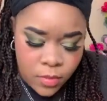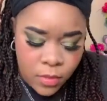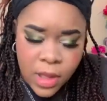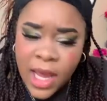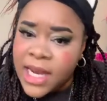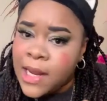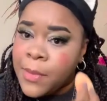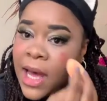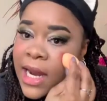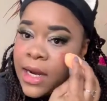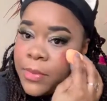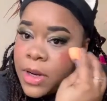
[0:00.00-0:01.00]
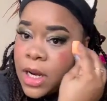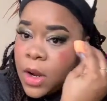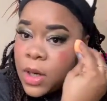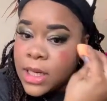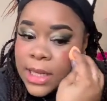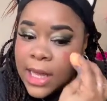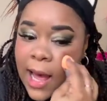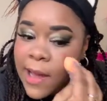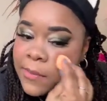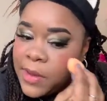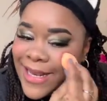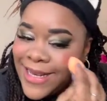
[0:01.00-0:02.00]
And I'm kind of putting on a
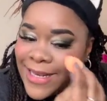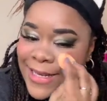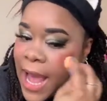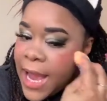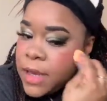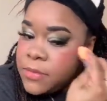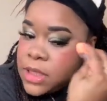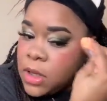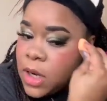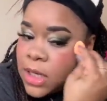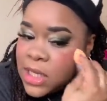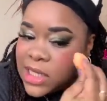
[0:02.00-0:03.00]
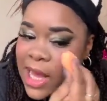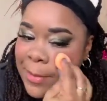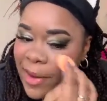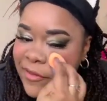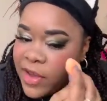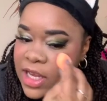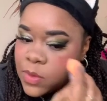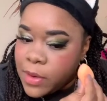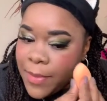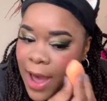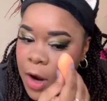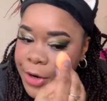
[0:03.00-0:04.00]
lot because I am still going to set my face with
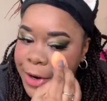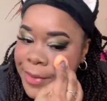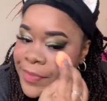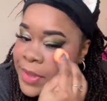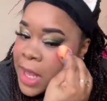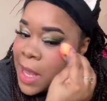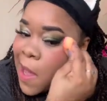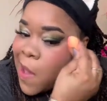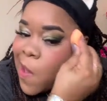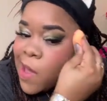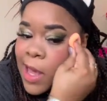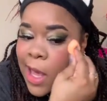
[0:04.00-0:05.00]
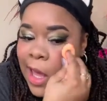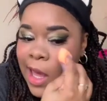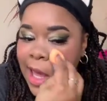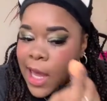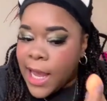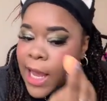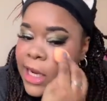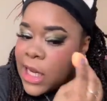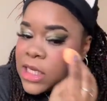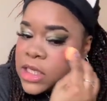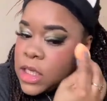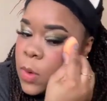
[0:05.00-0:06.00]
powder. And I
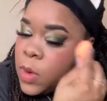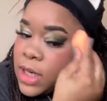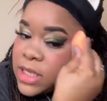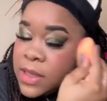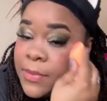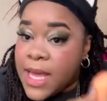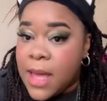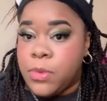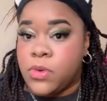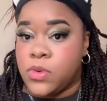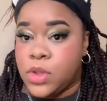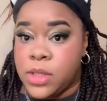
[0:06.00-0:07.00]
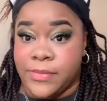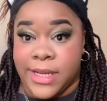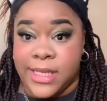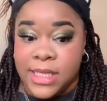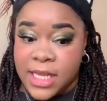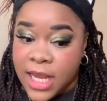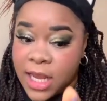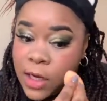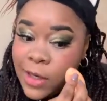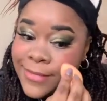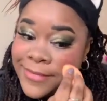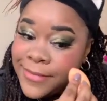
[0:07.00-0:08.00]
still want it to be able to be
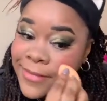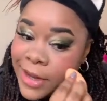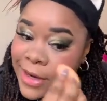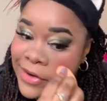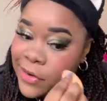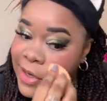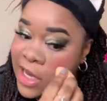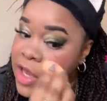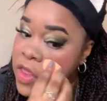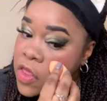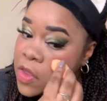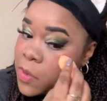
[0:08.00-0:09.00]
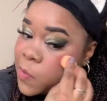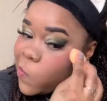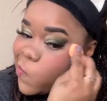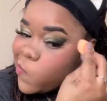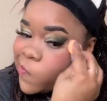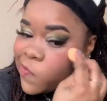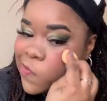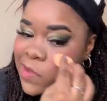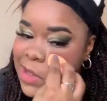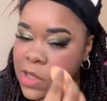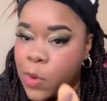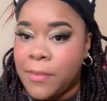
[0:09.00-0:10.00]
seen underneath.
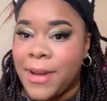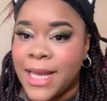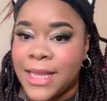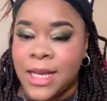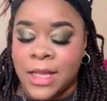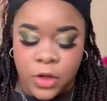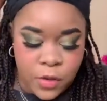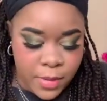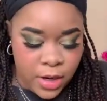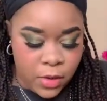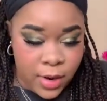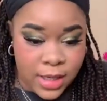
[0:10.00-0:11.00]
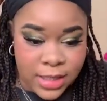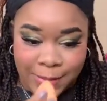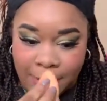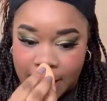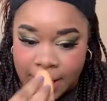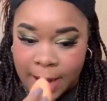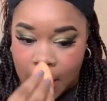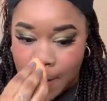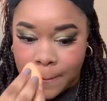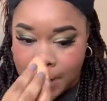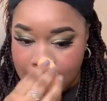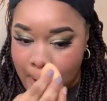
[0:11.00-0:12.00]
So it might look a little bit crazy right now,
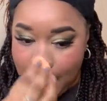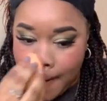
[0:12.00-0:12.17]
but